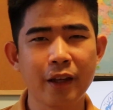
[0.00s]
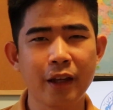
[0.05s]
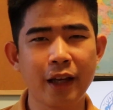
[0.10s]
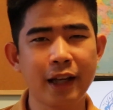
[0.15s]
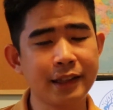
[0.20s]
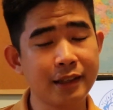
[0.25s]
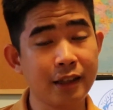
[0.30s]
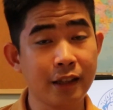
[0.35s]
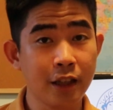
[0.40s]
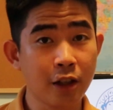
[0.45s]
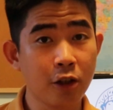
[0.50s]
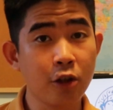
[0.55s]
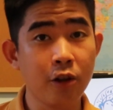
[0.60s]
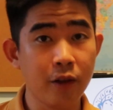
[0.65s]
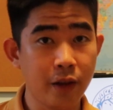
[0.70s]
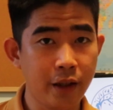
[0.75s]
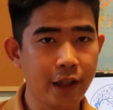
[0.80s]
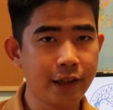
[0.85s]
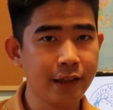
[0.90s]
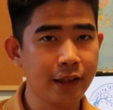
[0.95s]
as
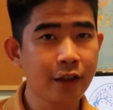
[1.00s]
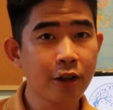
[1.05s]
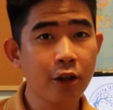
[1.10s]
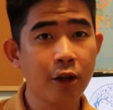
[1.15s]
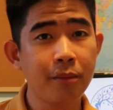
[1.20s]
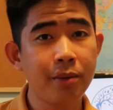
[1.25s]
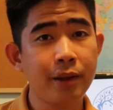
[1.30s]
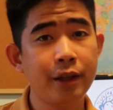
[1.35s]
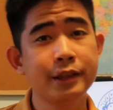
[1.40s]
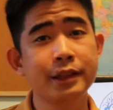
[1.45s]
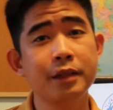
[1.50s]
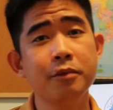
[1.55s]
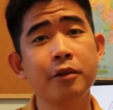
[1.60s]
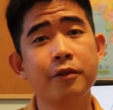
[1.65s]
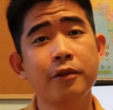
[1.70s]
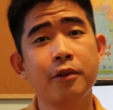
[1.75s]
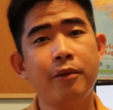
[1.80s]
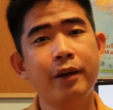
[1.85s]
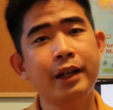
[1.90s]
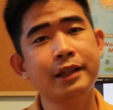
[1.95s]
in comparison
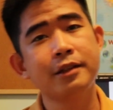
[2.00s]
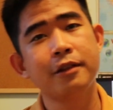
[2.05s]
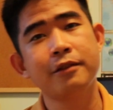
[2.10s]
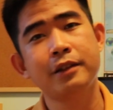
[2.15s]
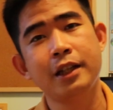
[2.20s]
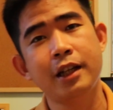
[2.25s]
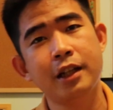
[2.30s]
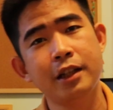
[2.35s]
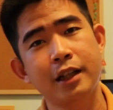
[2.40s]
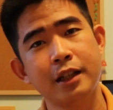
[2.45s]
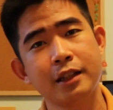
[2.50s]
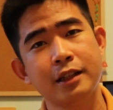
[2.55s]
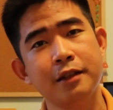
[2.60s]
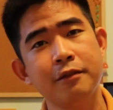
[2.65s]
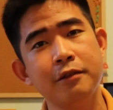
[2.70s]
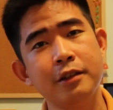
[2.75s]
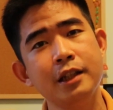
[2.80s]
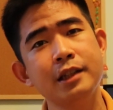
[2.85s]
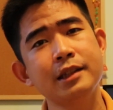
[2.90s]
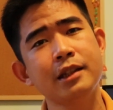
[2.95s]
with the rest of the other
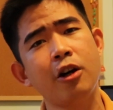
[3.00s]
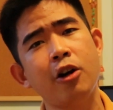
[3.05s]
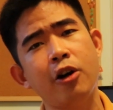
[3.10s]
activities,